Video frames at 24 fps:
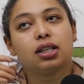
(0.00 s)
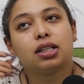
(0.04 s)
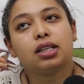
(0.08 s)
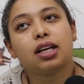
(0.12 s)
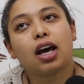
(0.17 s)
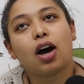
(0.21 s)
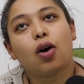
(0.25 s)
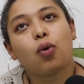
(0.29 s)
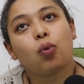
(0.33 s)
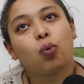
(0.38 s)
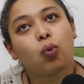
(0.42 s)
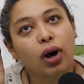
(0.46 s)

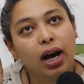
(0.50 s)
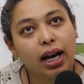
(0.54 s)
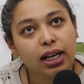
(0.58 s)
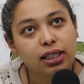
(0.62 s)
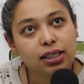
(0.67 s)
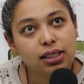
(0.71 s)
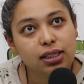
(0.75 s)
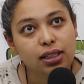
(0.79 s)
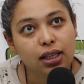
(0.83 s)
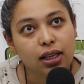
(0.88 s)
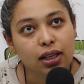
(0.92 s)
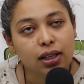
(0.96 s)
Now,
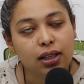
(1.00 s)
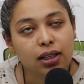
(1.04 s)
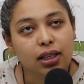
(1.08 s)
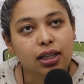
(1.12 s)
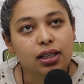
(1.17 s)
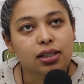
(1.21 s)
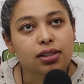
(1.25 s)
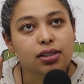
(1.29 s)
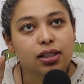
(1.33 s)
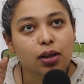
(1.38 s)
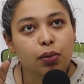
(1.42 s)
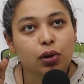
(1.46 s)
waxing
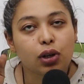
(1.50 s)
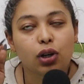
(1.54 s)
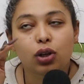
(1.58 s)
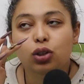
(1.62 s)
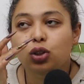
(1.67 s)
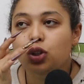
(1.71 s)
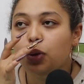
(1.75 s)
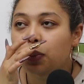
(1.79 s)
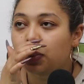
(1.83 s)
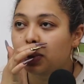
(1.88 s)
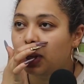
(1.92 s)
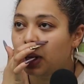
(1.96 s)
is similar
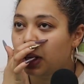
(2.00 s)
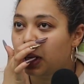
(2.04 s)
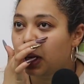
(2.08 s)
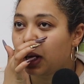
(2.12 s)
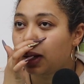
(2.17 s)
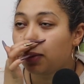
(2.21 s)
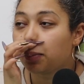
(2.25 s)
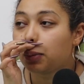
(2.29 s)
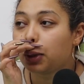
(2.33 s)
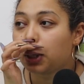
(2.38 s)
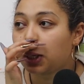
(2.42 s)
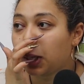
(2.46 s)
to
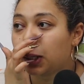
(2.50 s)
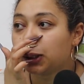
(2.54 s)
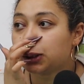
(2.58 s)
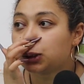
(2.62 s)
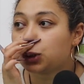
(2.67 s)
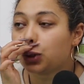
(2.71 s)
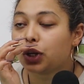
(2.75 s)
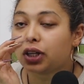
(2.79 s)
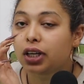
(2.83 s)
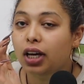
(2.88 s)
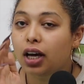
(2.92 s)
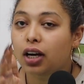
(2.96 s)
plucking
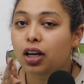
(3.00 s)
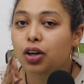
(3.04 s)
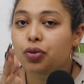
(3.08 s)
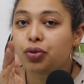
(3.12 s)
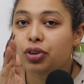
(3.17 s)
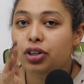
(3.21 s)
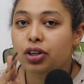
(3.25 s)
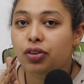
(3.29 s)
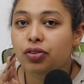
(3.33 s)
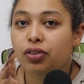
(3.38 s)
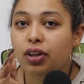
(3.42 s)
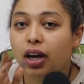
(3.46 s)
because you're getting
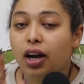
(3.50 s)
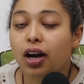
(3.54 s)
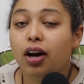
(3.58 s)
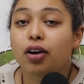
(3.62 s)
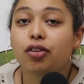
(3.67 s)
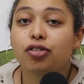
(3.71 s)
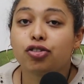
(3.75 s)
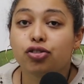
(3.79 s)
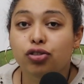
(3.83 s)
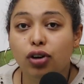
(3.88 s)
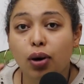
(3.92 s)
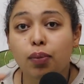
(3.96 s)
rid of the
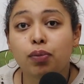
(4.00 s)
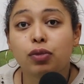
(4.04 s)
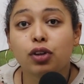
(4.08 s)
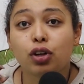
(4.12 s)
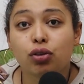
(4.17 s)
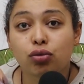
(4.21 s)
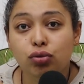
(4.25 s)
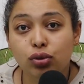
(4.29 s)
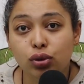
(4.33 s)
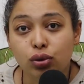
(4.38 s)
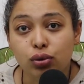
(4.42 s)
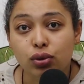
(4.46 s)
hair from
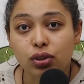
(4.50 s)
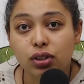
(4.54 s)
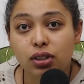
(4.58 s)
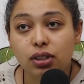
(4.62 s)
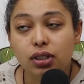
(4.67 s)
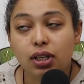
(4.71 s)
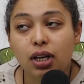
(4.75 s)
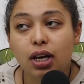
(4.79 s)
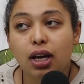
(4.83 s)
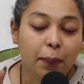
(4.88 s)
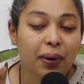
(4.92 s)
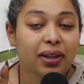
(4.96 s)
the
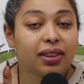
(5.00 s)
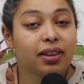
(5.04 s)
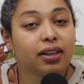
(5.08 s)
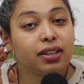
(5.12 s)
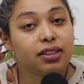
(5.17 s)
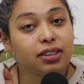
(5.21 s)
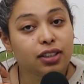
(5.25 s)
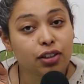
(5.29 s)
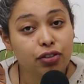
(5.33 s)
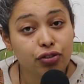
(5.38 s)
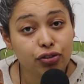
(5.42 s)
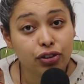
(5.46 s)
roots, but the
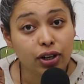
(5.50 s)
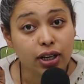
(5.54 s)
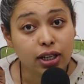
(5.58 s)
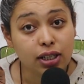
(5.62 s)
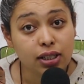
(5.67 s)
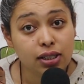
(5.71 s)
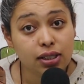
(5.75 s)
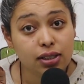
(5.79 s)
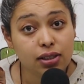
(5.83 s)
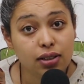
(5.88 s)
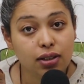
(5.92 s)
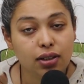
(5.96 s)

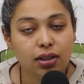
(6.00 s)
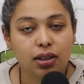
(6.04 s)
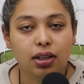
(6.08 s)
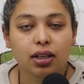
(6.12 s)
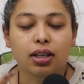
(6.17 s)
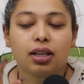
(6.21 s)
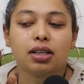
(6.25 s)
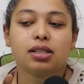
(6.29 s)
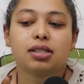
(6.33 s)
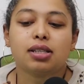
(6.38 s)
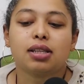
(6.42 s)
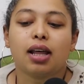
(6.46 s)
difference
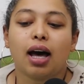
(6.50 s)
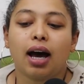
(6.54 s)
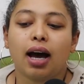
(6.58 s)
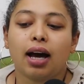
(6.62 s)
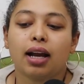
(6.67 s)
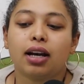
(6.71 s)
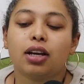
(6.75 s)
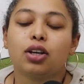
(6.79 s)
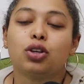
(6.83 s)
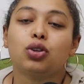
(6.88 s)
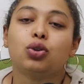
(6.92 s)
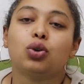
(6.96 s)
is
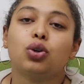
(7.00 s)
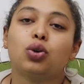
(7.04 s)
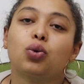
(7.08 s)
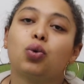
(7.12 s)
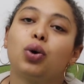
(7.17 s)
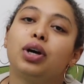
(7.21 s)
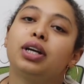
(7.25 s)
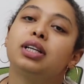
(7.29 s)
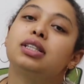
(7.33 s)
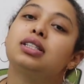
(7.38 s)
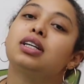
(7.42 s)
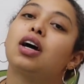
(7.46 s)
that you're
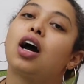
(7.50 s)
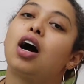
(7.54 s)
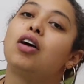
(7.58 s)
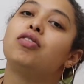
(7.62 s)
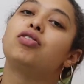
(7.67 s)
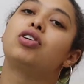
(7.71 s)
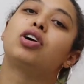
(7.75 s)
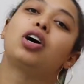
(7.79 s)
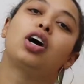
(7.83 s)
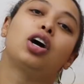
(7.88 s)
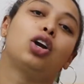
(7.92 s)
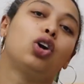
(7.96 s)
going to
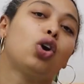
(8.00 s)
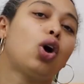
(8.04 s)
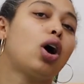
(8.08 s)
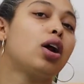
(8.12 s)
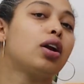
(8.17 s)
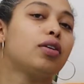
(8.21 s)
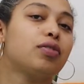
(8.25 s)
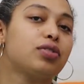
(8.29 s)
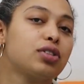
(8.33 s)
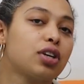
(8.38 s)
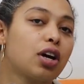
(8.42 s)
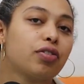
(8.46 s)
cover a lot
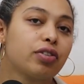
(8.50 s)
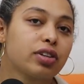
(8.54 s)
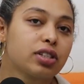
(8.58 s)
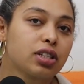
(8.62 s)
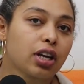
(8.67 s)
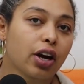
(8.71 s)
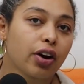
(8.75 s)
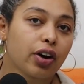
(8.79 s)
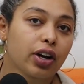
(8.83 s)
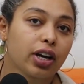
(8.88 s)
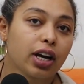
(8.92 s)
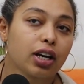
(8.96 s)
of surface
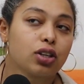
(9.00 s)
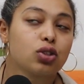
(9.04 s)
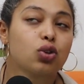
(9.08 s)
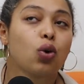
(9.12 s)
area.